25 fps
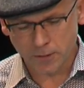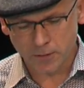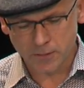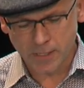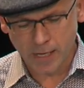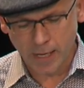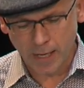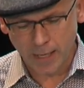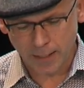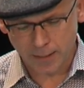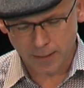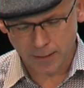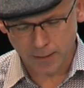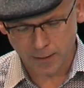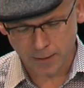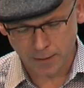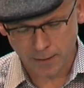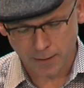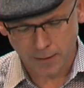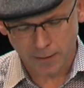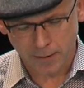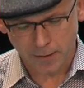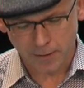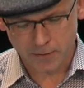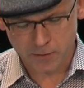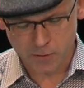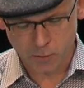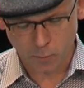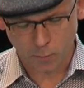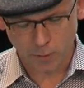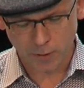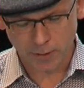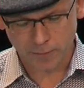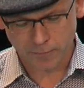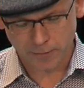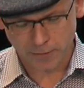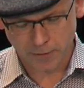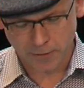Zach is
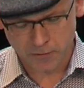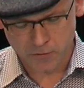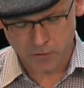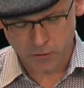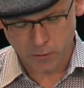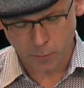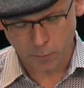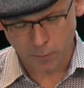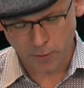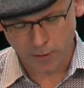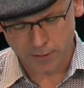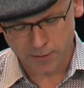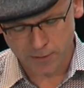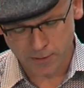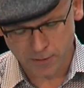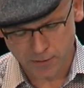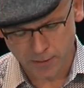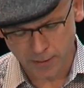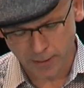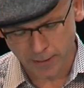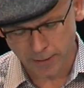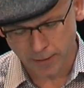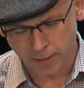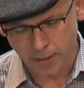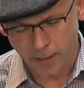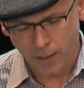doing with his students is saying,